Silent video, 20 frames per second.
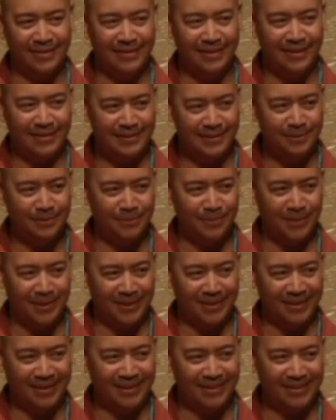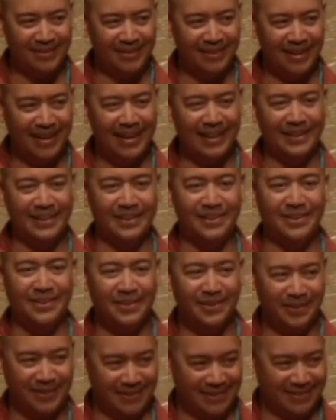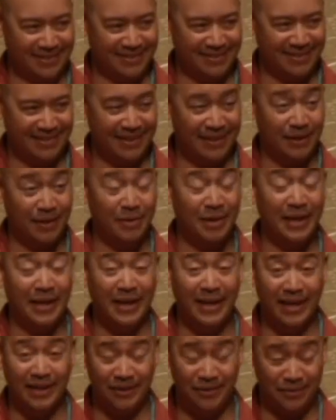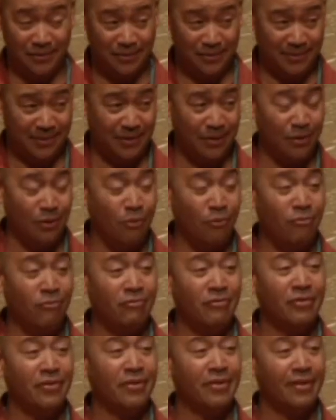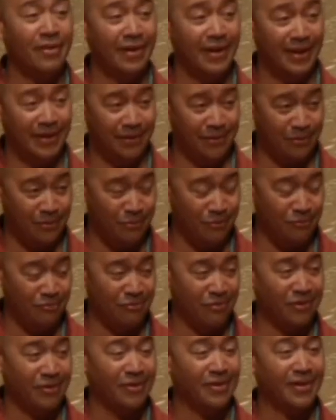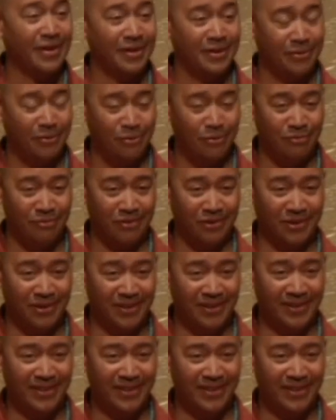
doesn't work, and it hurts, and you do it over and over and over.